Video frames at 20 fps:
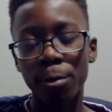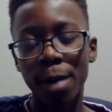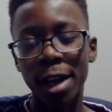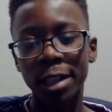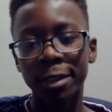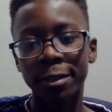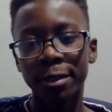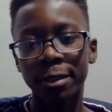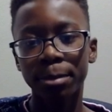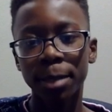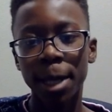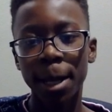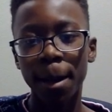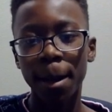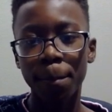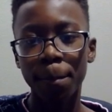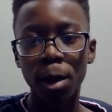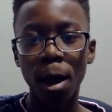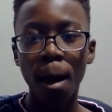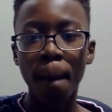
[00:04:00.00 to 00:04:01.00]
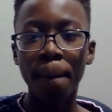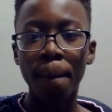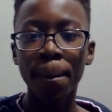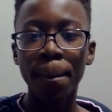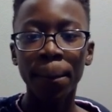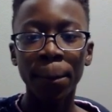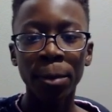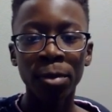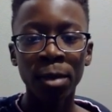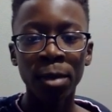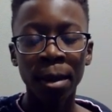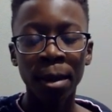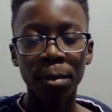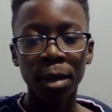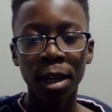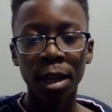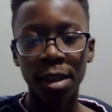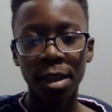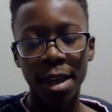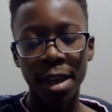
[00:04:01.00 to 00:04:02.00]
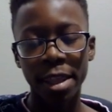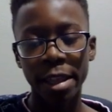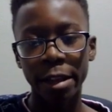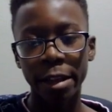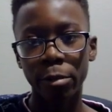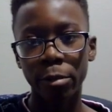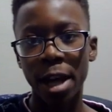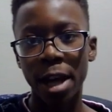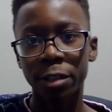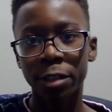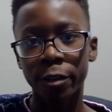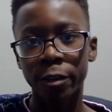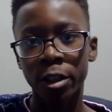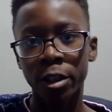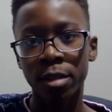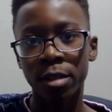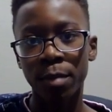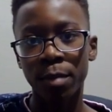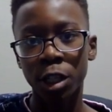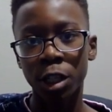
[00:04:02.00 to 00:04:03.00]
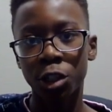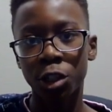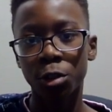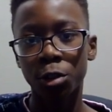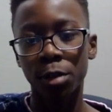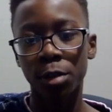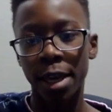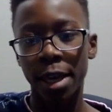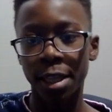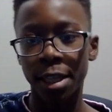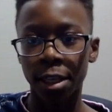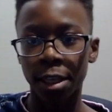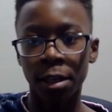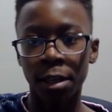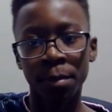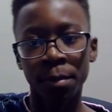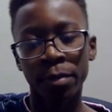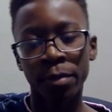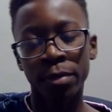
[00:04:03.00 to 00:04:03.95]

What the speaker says: Rashford playing up top, because I think Rashford's much too lazy.